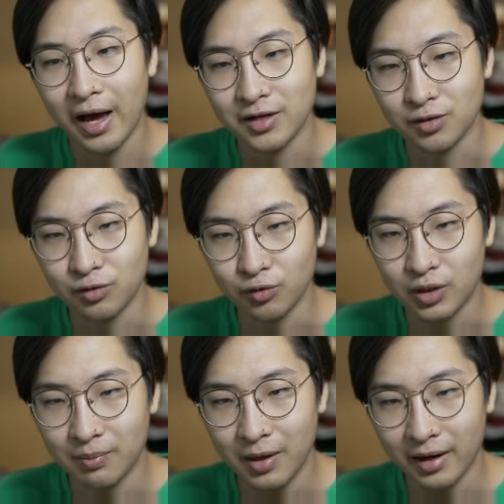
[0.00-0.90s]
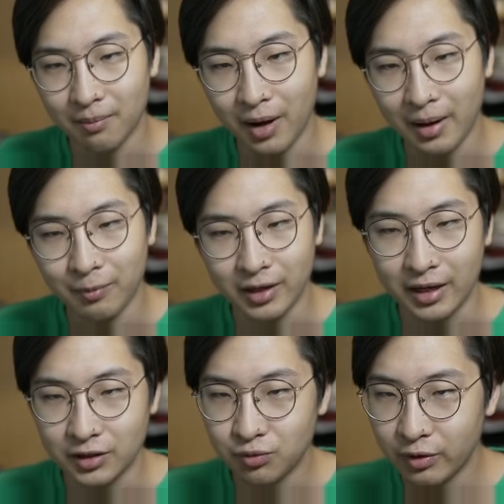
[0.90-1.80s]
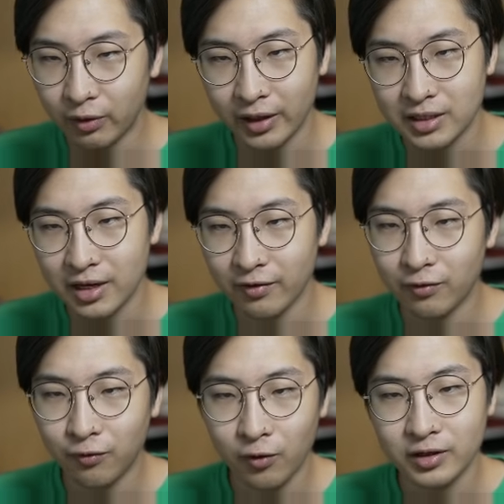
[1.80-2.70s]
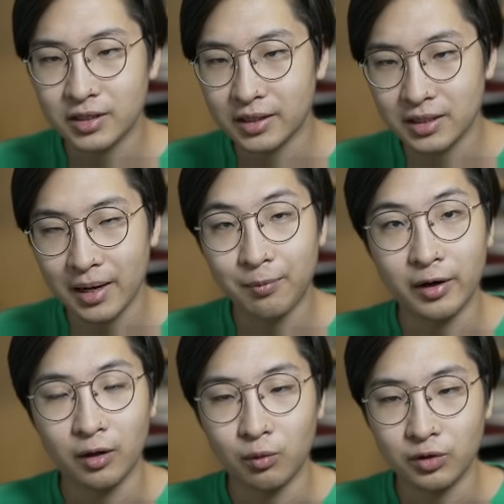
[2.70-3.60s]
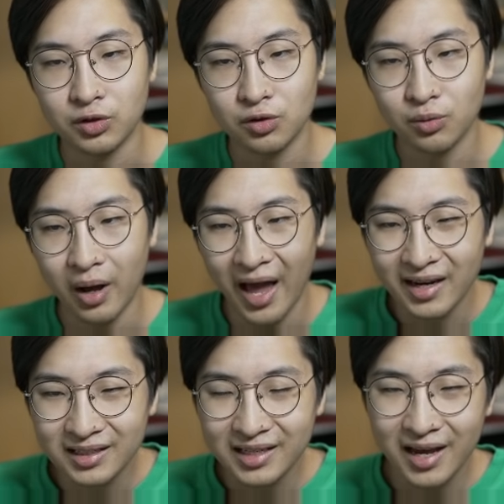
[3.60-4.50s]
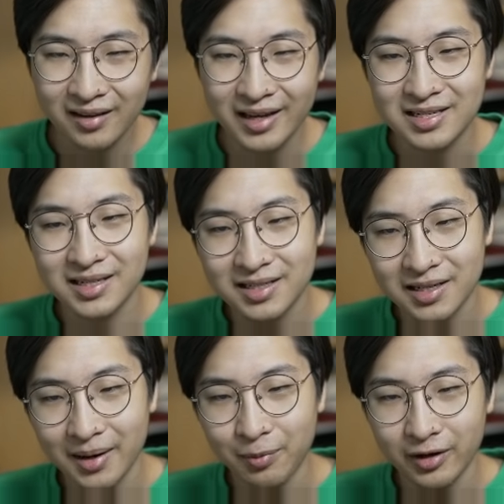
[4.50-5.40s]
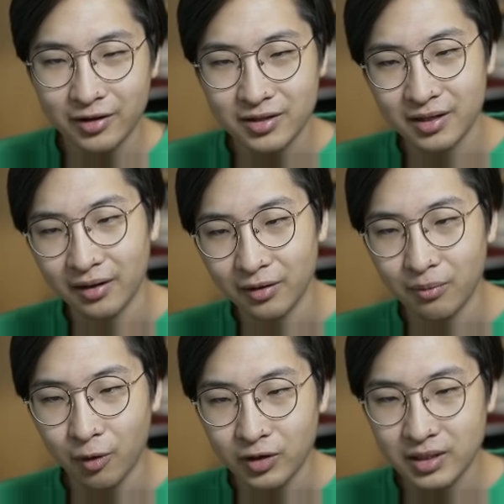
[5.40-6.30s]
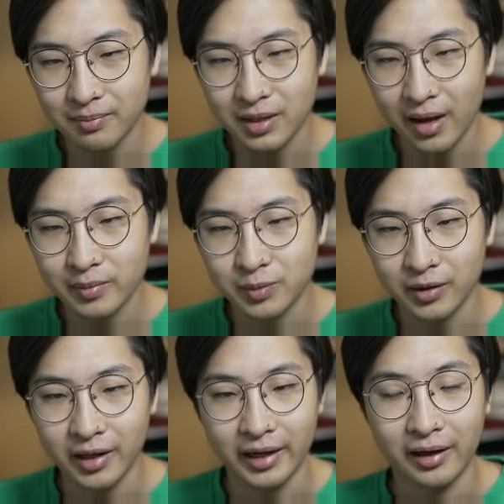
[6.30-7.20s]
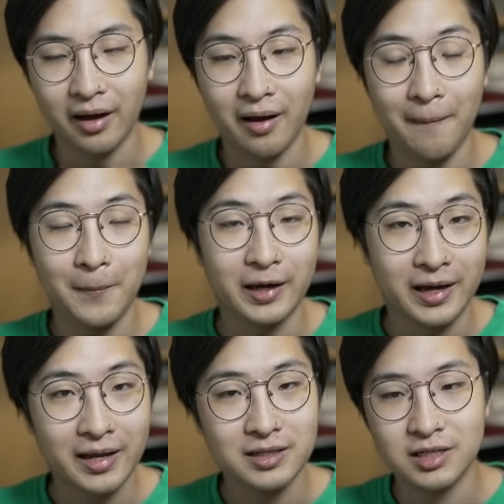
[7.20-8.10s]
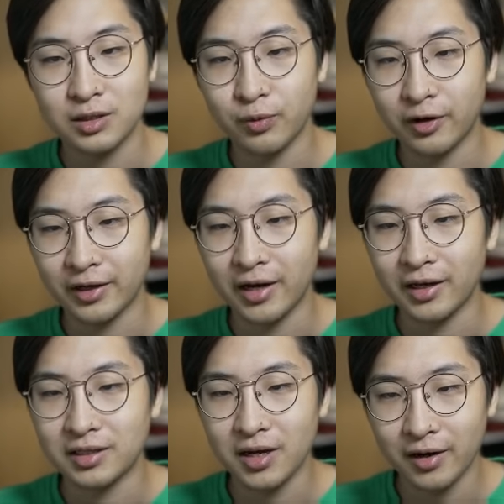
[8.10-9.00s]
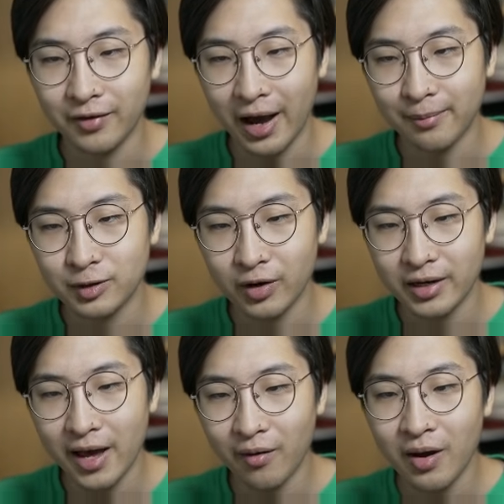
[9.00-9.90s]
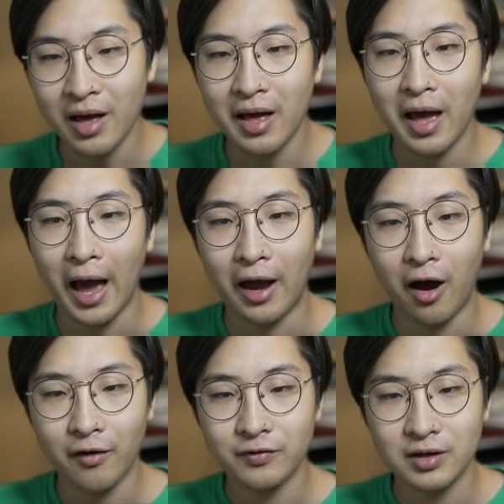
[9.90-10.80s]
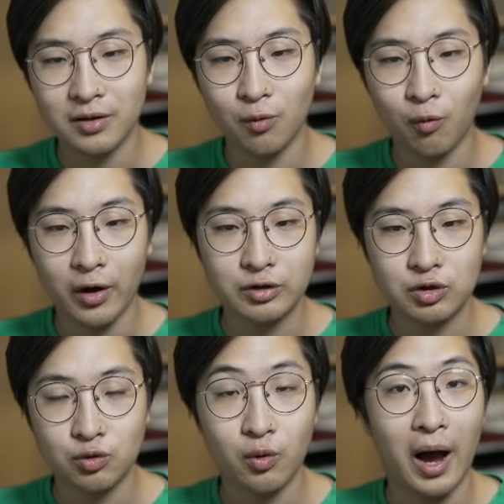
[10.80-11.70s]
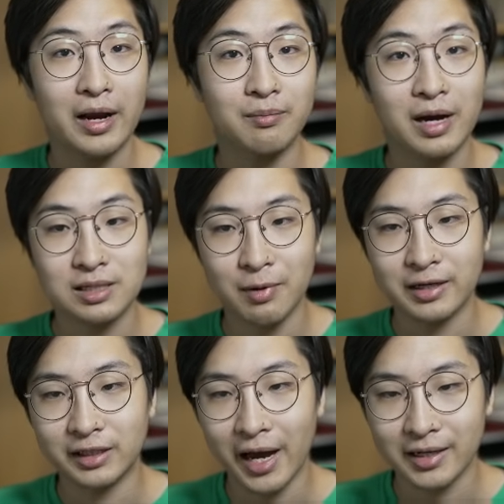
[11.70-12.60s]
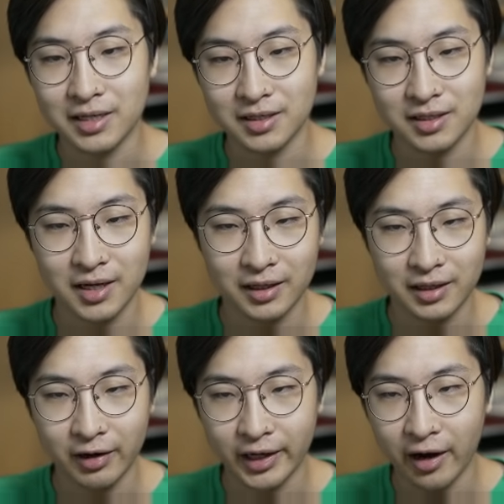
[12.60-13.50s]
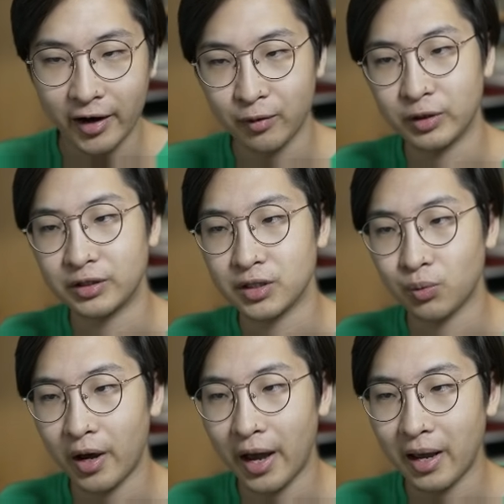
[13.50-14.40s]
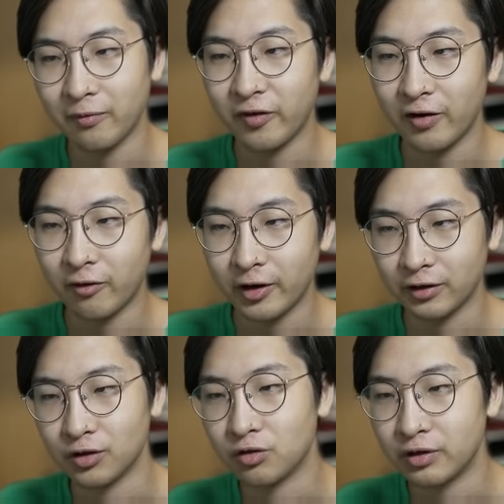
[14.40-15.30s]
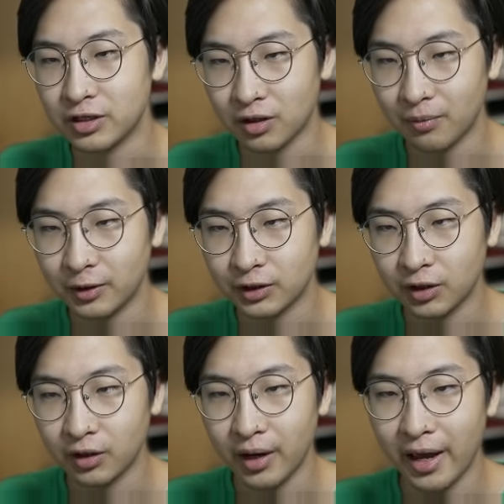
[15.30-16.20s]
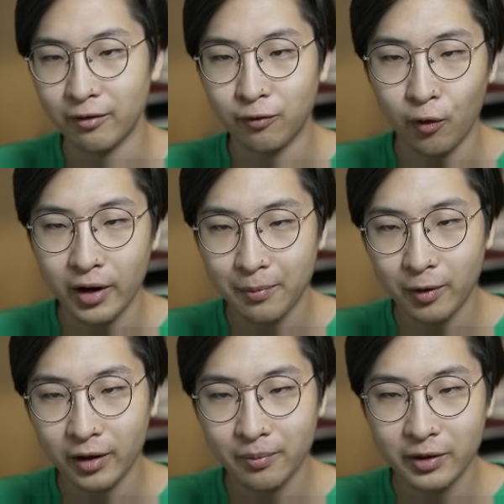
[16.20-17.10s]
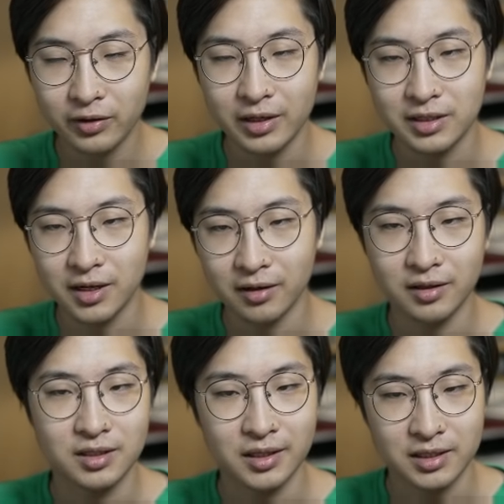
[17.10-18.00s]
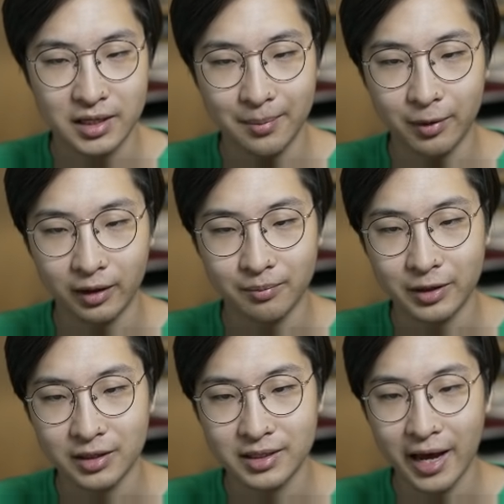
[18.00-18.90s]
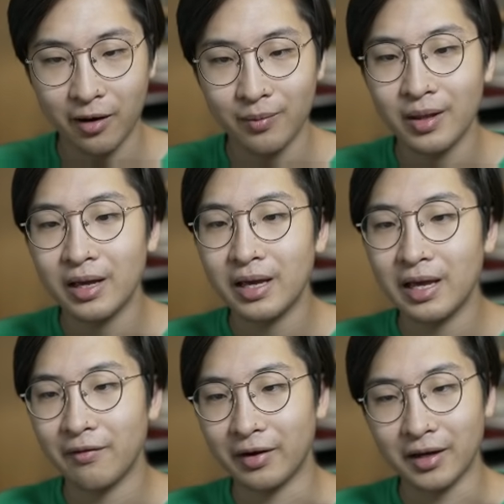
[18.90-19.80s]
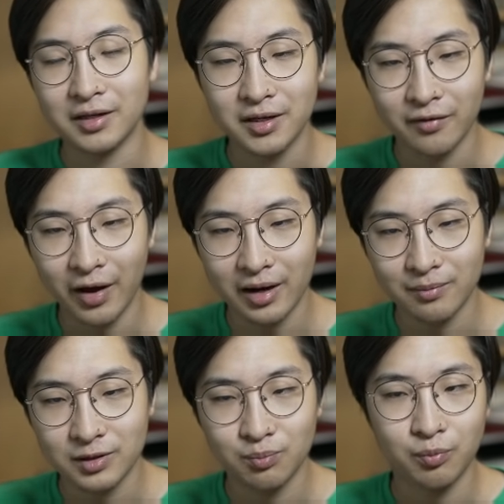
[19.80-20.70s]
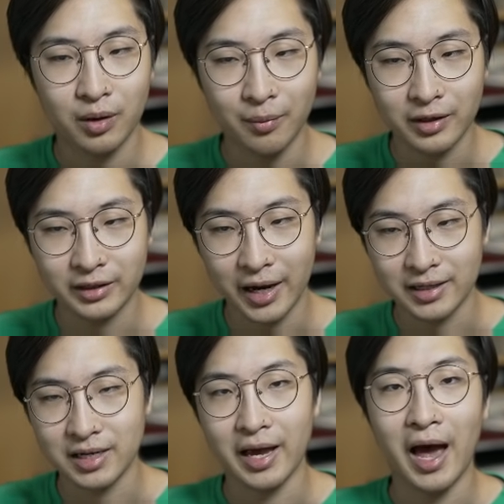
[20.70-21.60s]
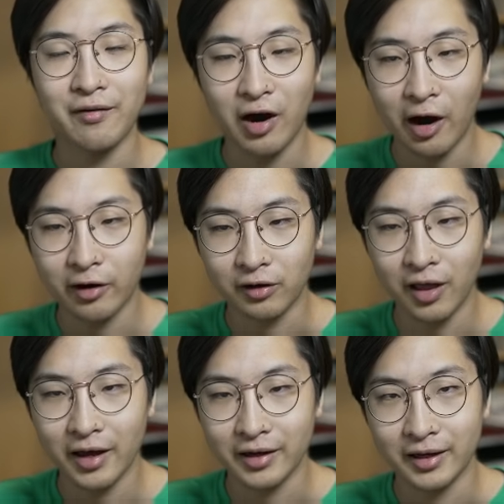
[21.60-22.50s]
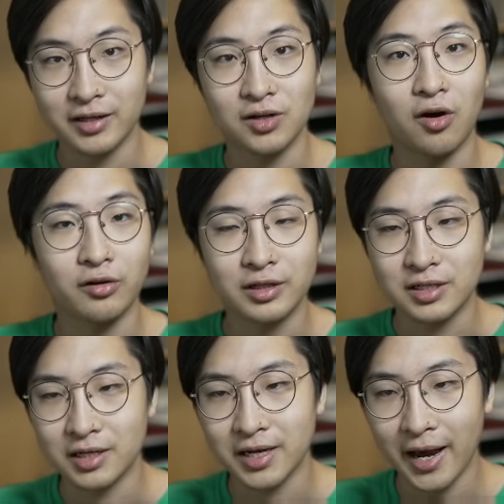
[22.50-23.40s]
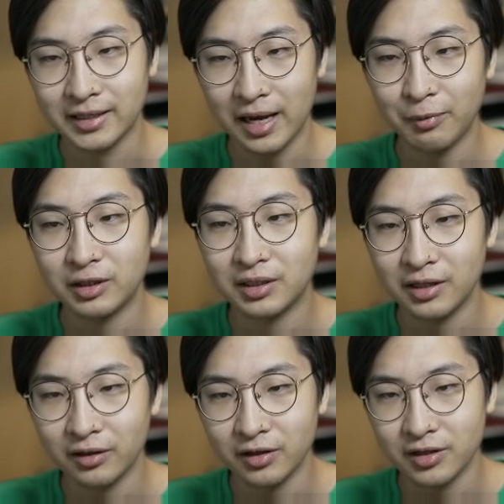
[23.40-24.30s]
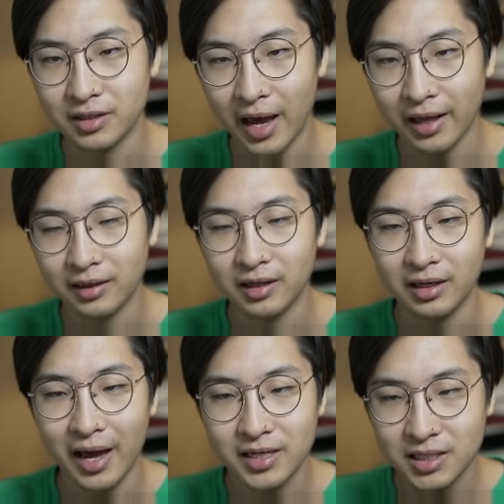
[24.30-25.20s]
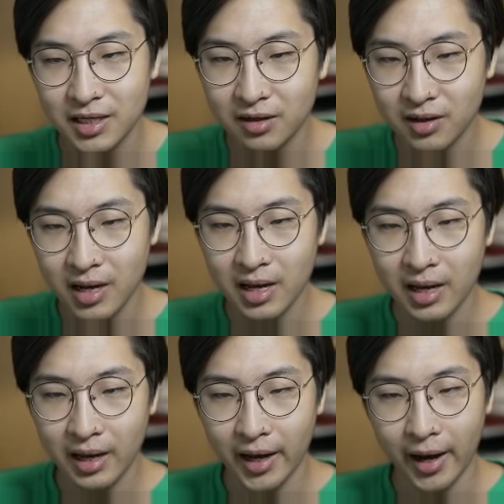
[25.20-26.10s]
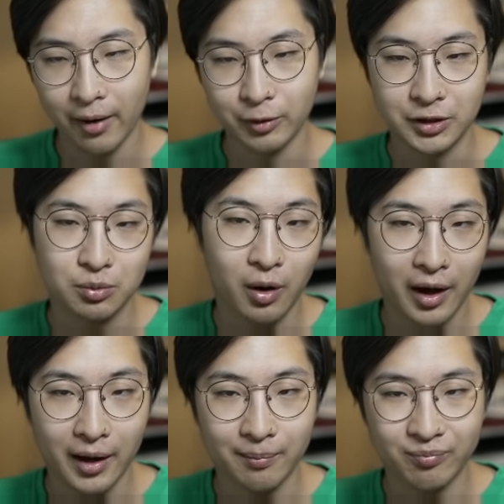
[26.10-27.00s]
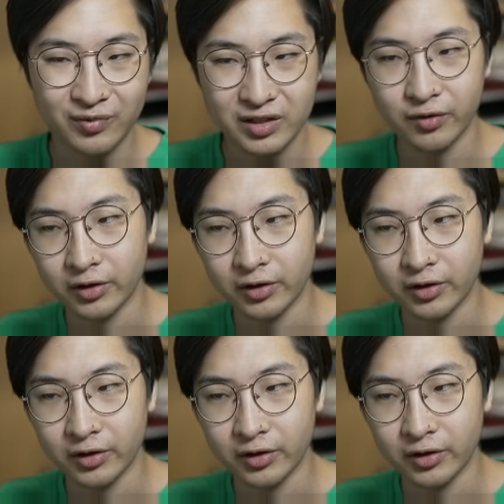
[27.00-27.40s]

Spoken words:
So do keep that in mind. But yeah, just reroll at 7. 4 to 6 Nightbringer will do. I actually kind of like 6 Nightbringers a little more sometimes, but like, again, since we are getting a ton of items right now, I often want to itemize my Jax as a secondary carry, which is why I am favoring the 3 Skirmisher and 4 Nightbringer build instead of the 6 Nightbringer, because now if I get a ton of items, put them on Jax, I have Ironclad against all these attack damage dealers at the S tier, which is why this